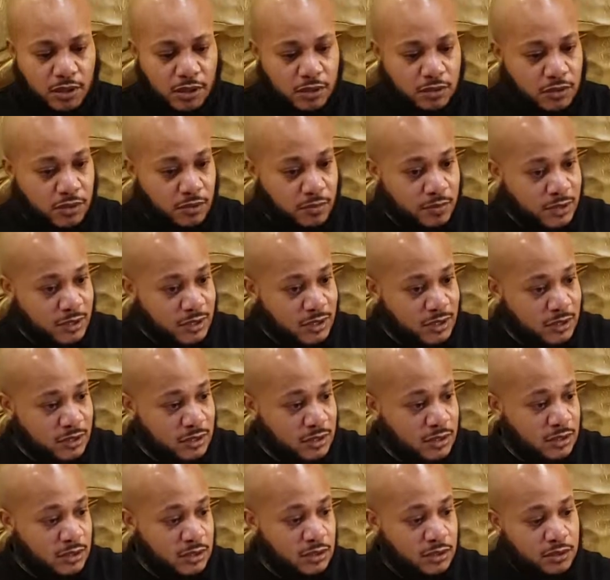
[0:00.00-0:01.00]
So I'm gonna
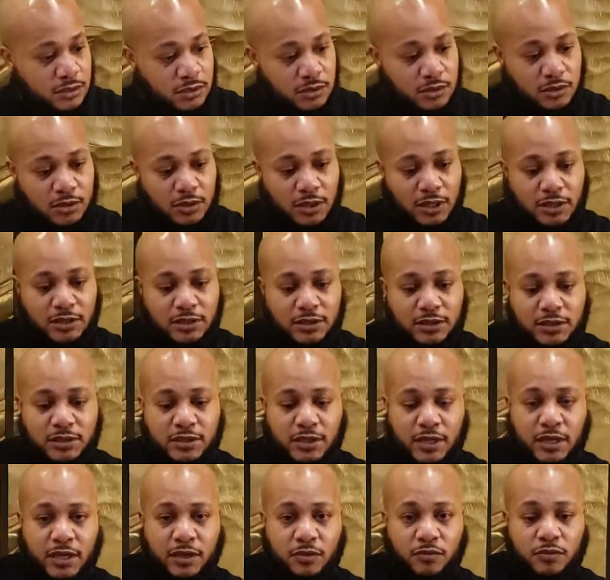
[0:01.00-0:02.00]
that's the
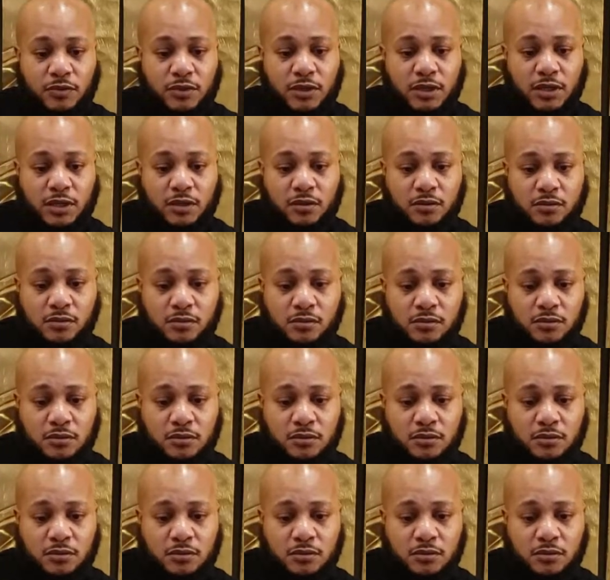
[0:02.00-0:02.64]
second one there.